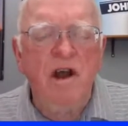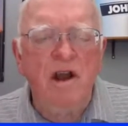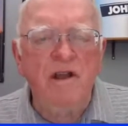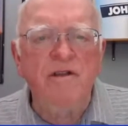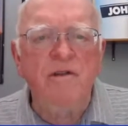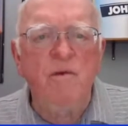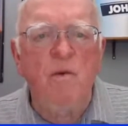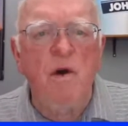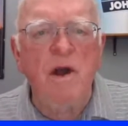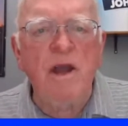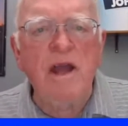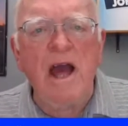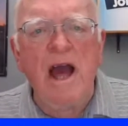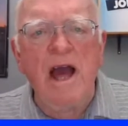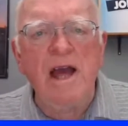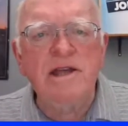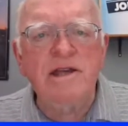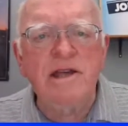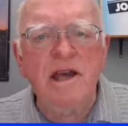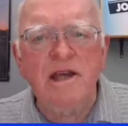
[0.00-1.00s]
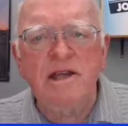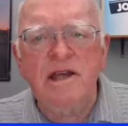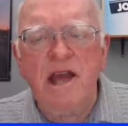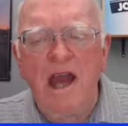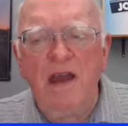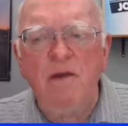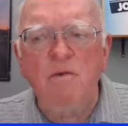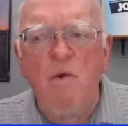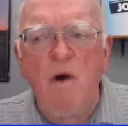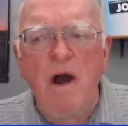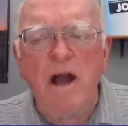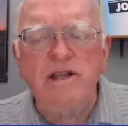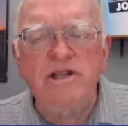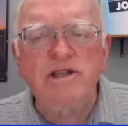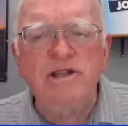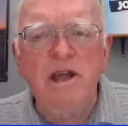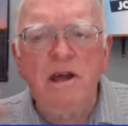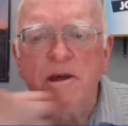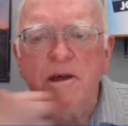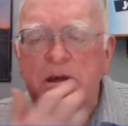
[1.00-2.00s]
the one guy says, "Hey,
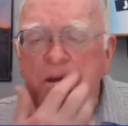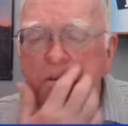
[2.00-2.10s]
watch